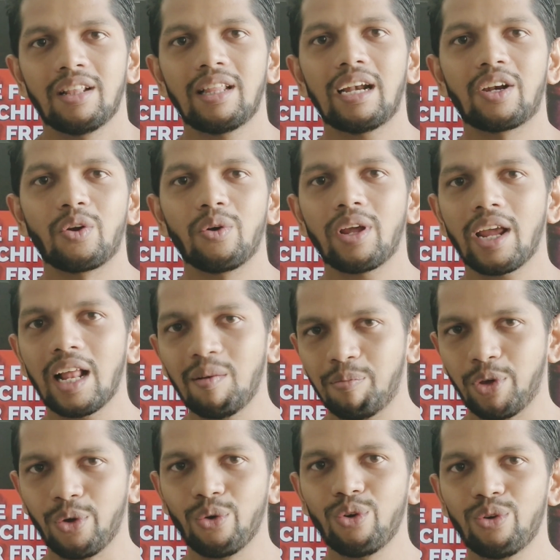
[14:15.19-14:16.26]
that could
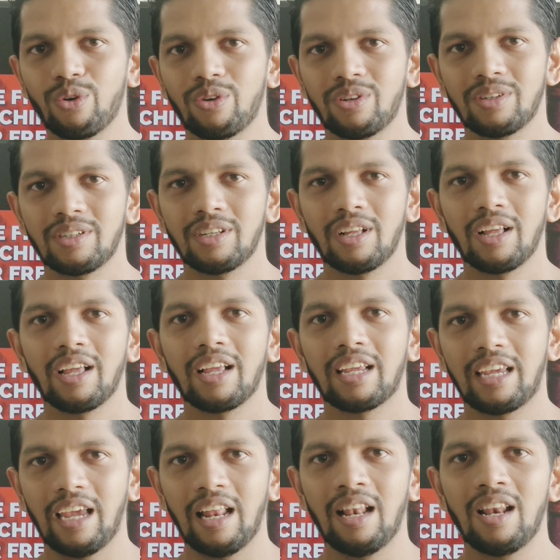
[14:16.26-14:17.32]
help you
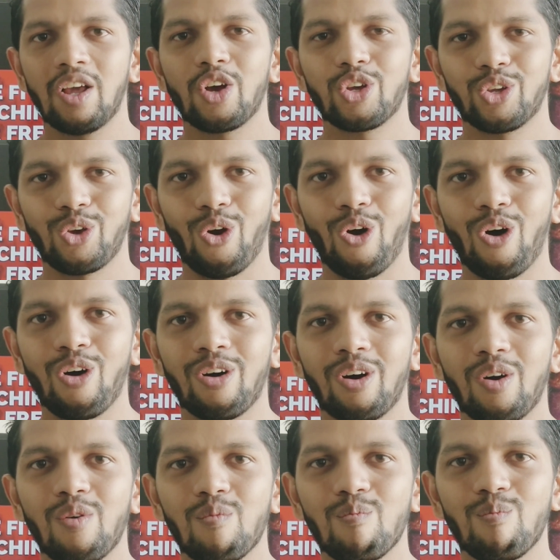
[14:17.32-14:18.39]
kill your
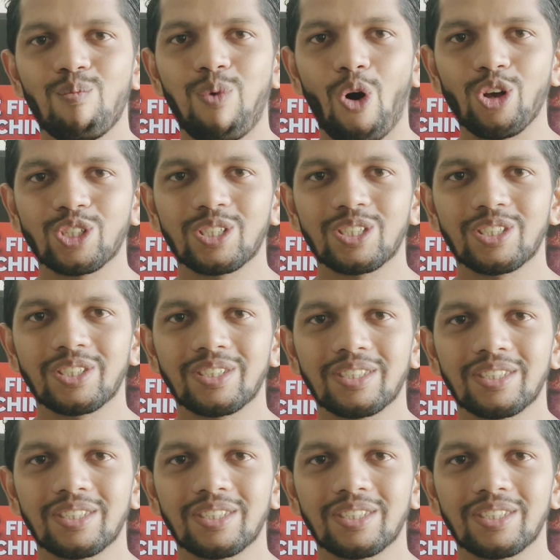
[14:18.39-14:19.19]
boss.